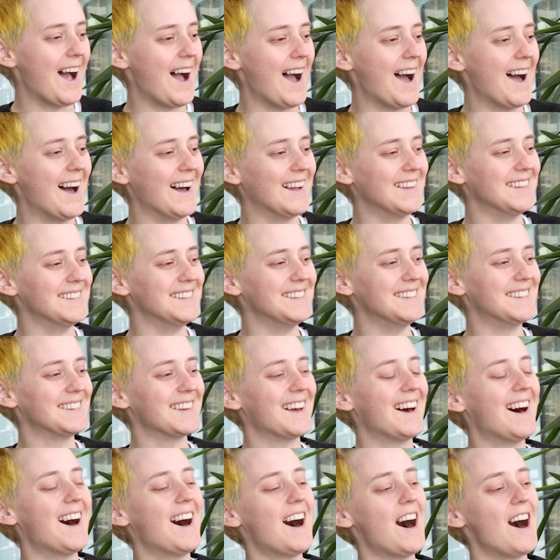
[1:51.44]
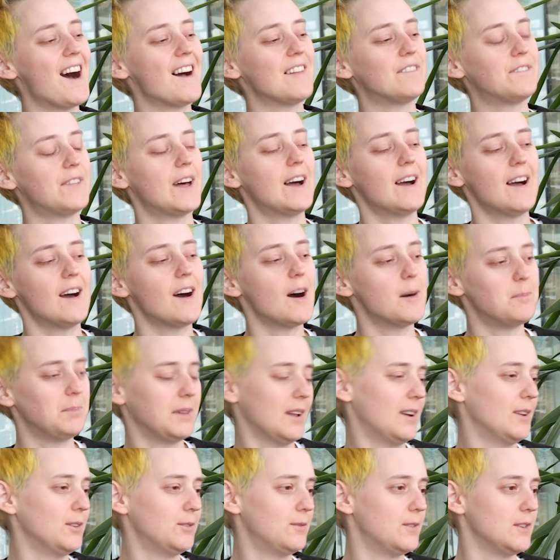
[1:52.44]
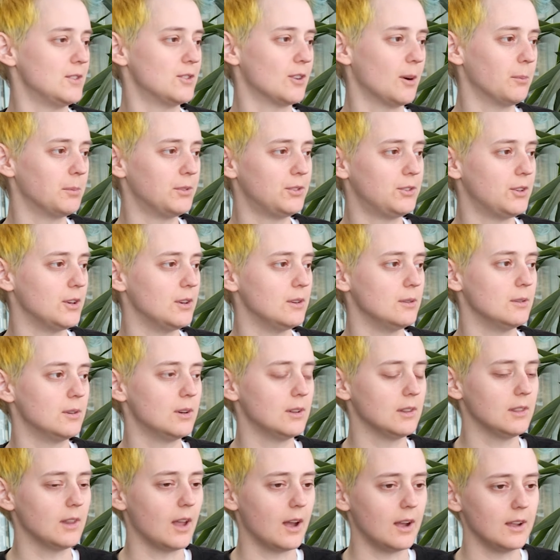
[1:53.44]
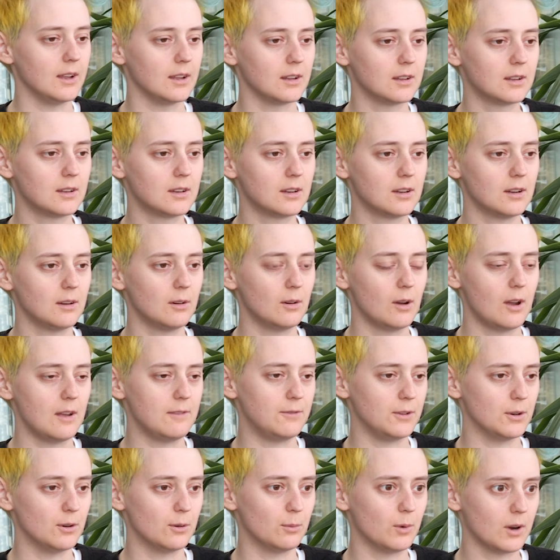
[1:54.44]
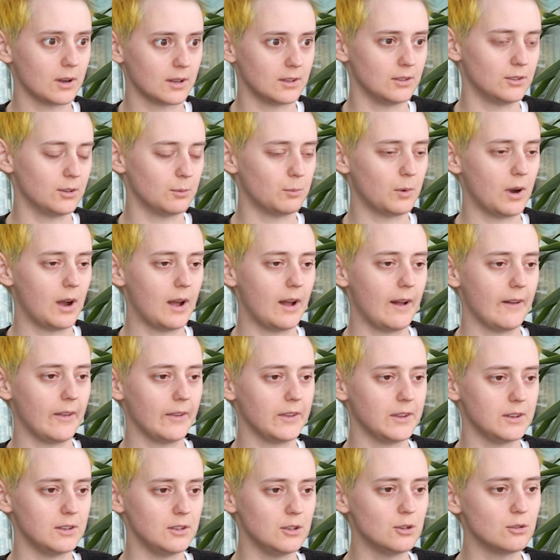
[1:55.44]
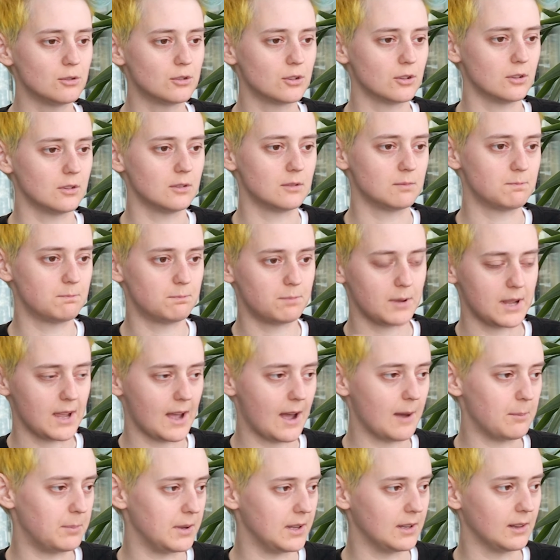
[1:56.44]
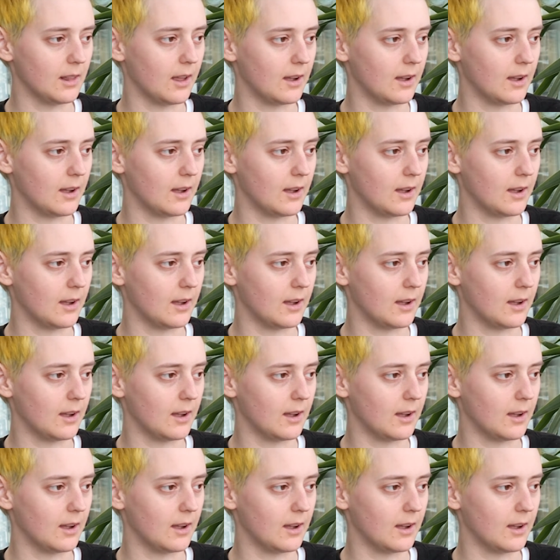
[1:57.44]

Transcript: And that applies for jobs too. Like, if you're working somewhere, you should be happy.